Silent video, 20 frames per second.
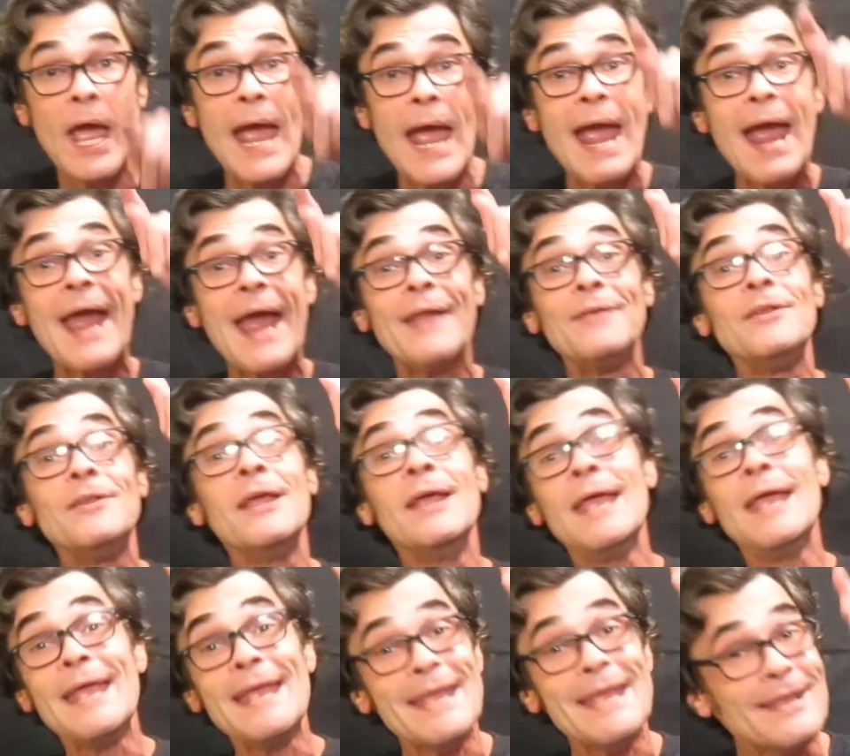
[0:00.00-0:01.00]
and it
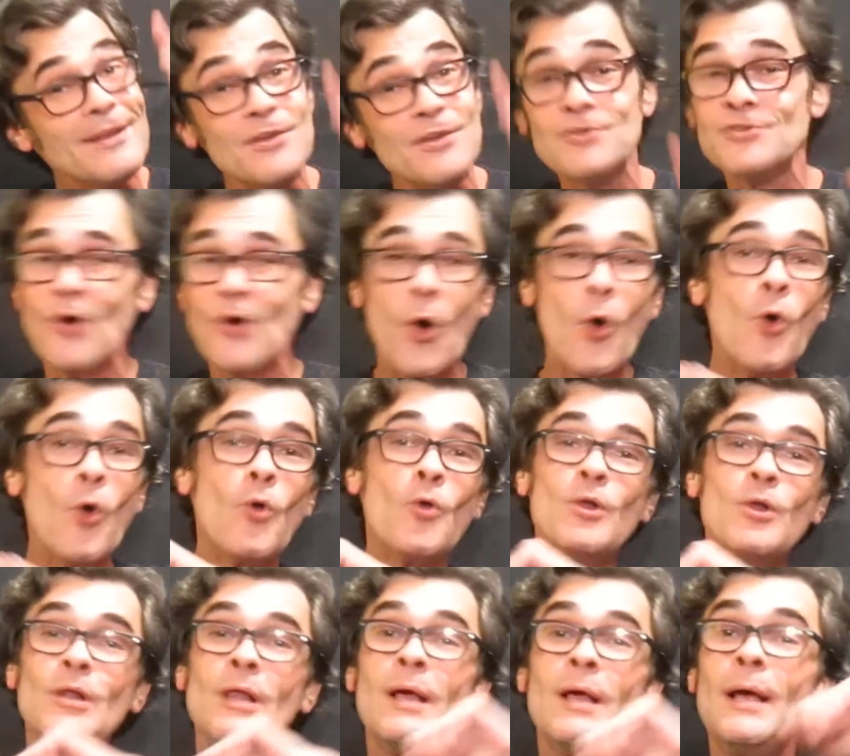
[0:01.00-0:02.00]
is
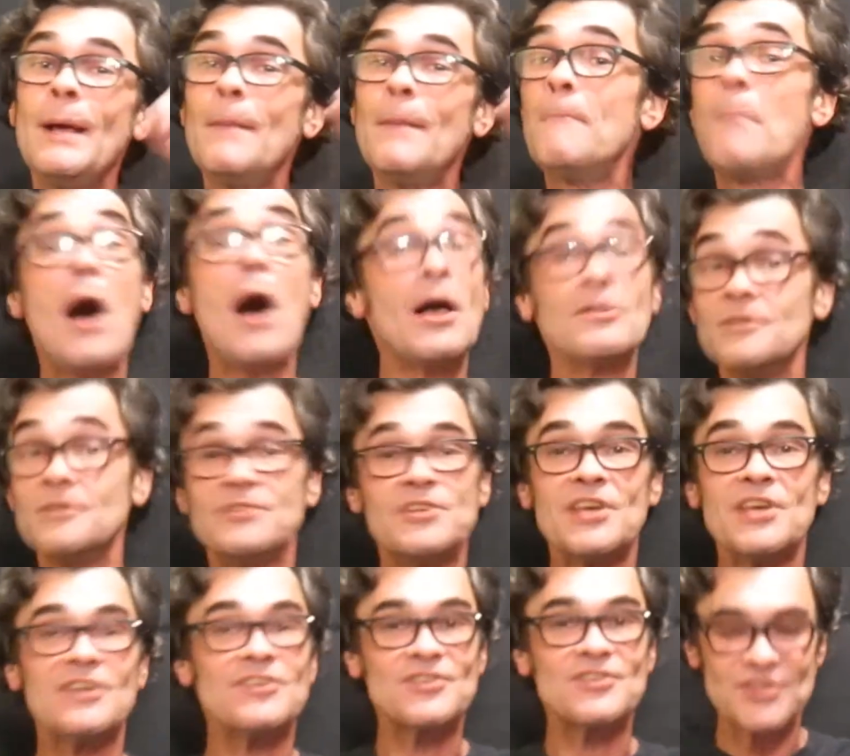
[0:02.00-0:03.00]
all
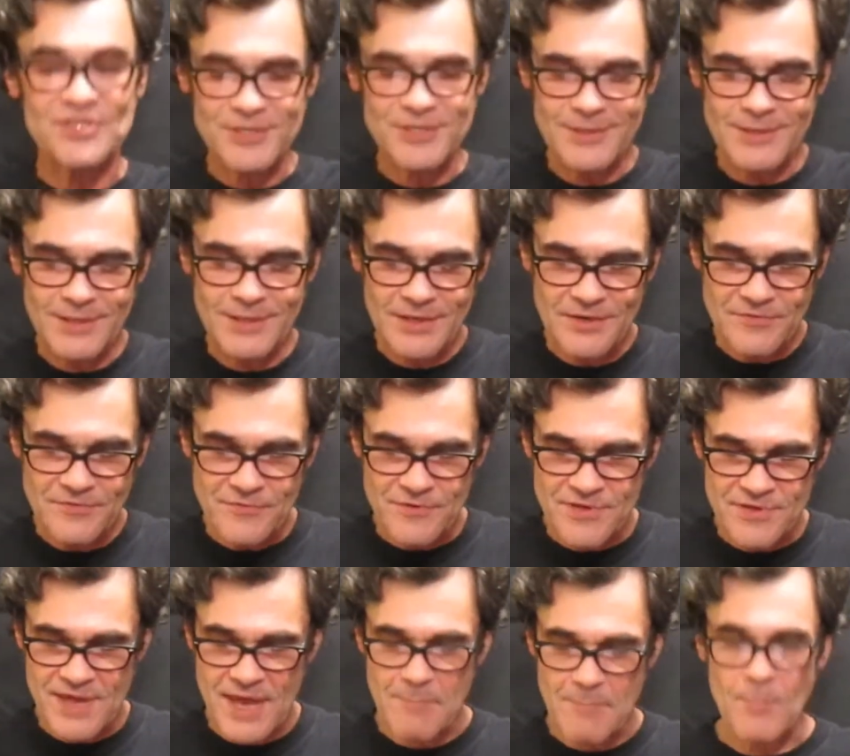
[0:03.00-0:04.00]
politics for
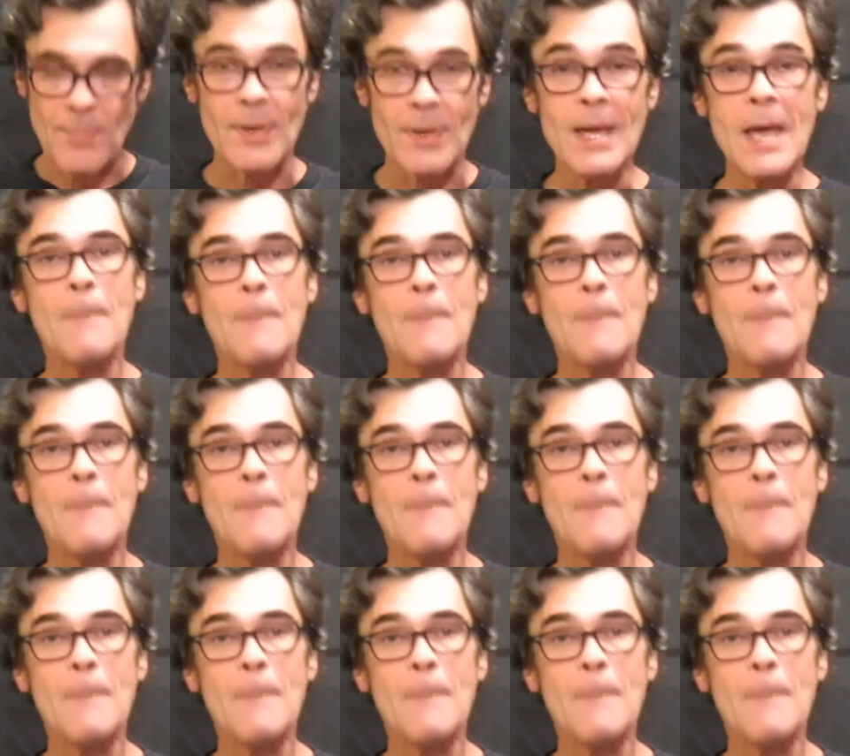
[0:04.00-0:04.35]
them.